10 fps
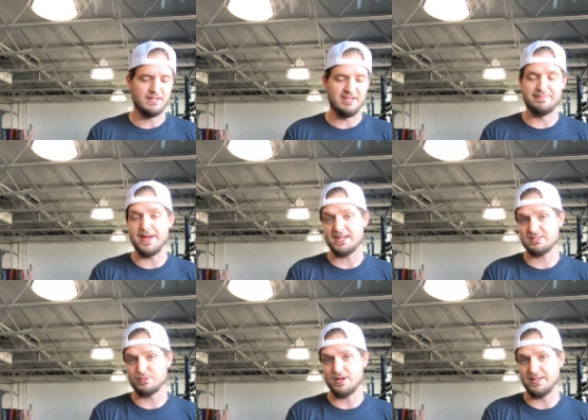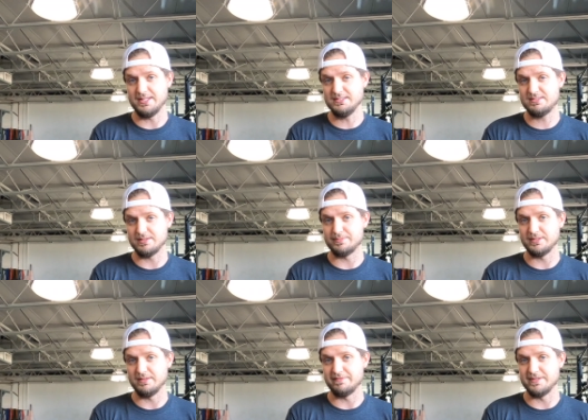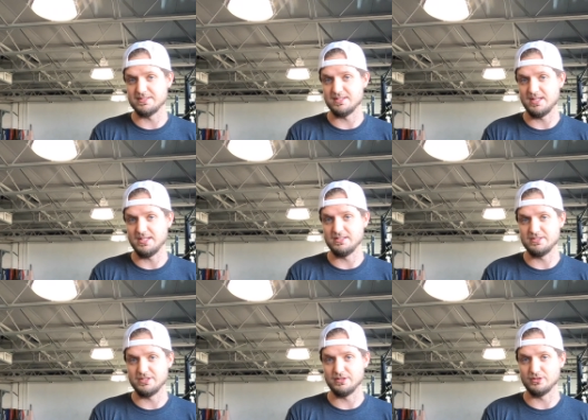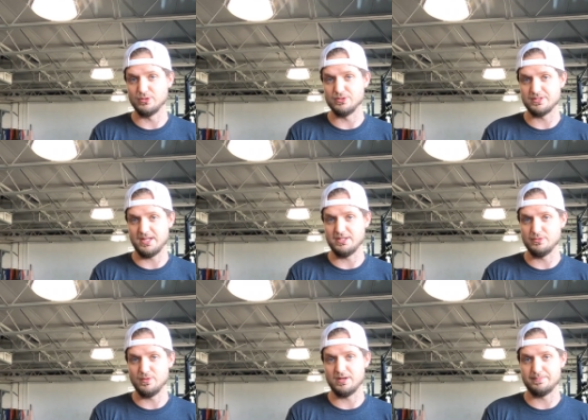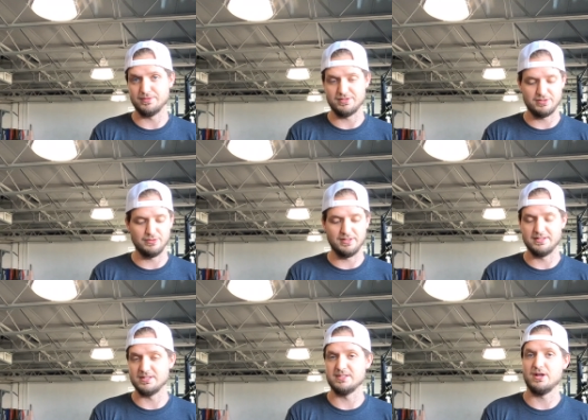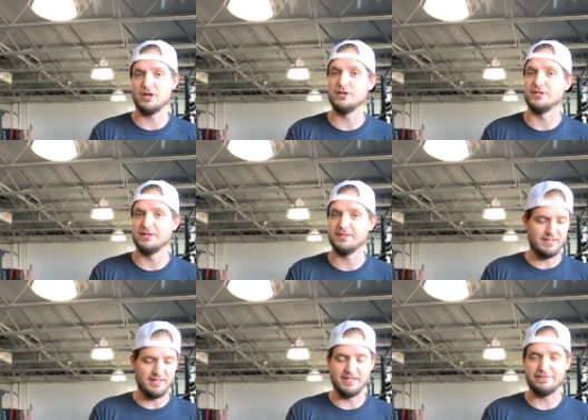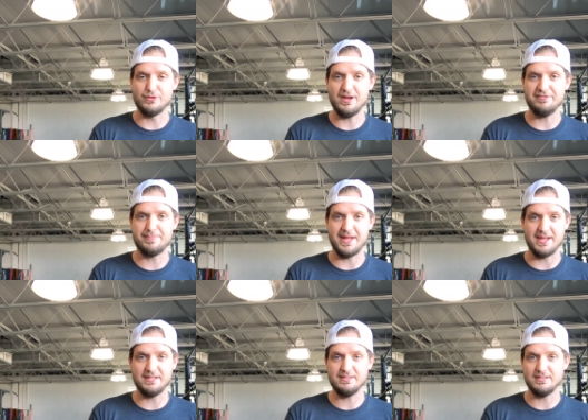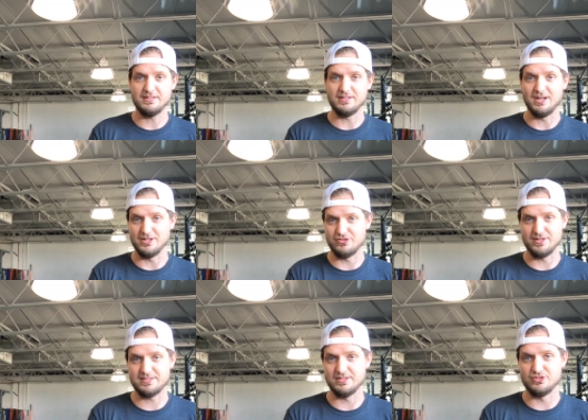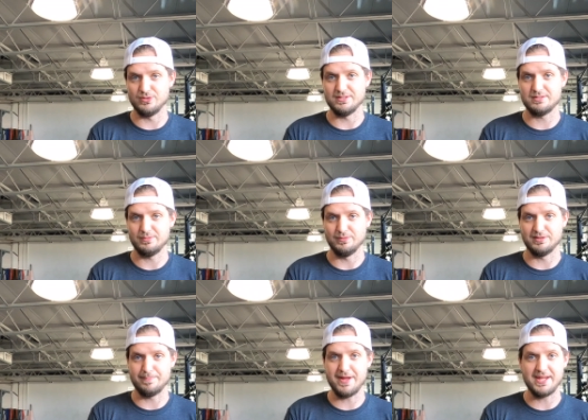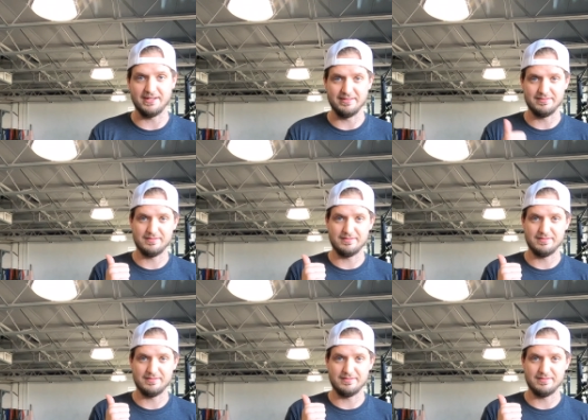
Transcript: If back squat is something that fits into your goals and you want to pursue it, does it hurt? If you have pain, address the joints with the pain.